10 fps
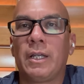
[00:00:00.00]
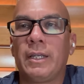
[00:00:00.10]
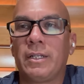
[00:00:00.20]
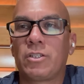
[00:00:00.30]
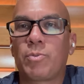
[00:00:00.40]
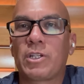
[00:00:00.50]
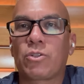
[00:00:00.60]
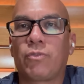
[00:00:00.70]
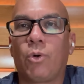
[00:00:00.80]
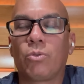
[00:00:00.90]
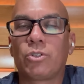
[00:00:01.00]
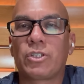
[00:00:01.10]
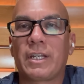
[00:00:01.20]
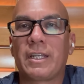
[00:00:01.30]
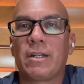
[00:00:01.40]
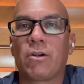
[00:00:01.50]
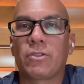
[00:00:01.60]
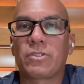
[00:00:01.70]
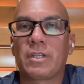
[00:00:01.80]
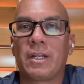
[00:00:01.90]
in a special folder so I get it all
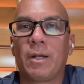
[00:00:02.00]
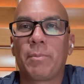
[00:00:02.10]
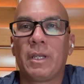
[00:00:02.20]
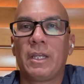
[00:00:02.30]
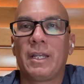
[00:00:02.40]
set up.